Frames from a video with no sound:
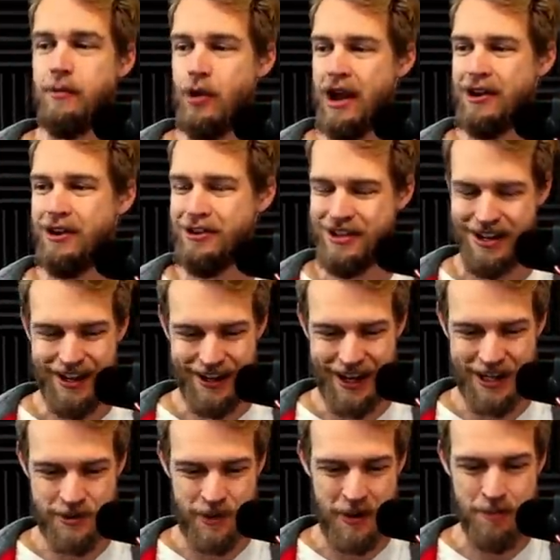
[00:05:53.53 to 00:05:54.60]
record
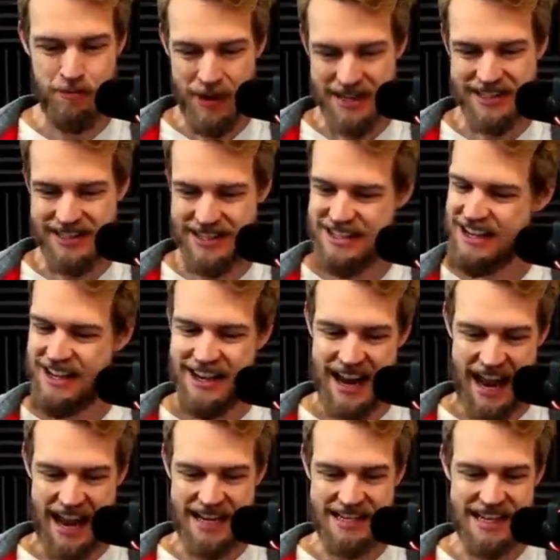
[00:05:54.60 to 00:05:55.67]
has been busted
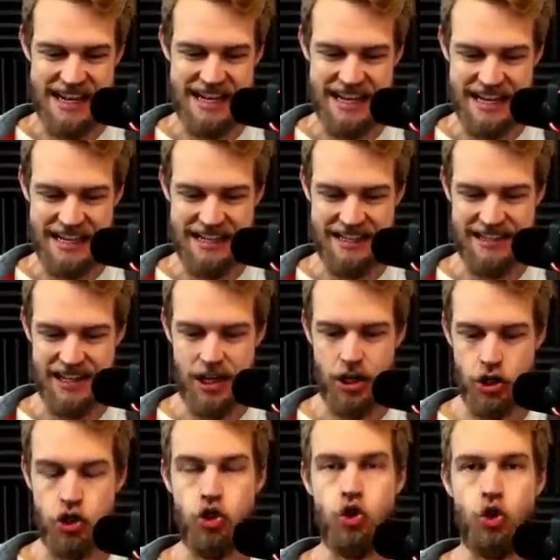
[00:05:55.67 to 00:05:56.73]
and it is
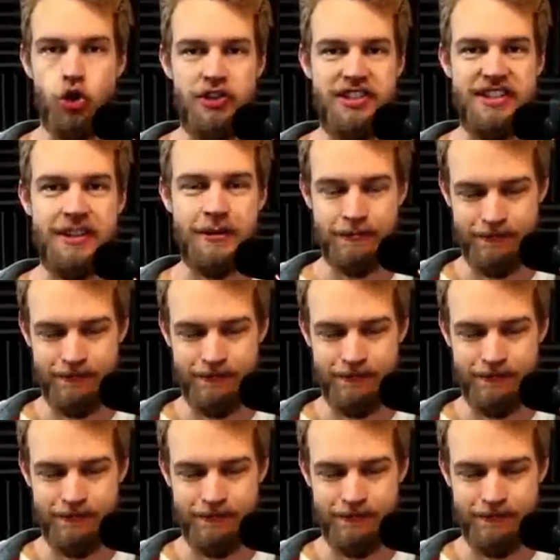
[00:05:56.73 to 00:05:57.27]
good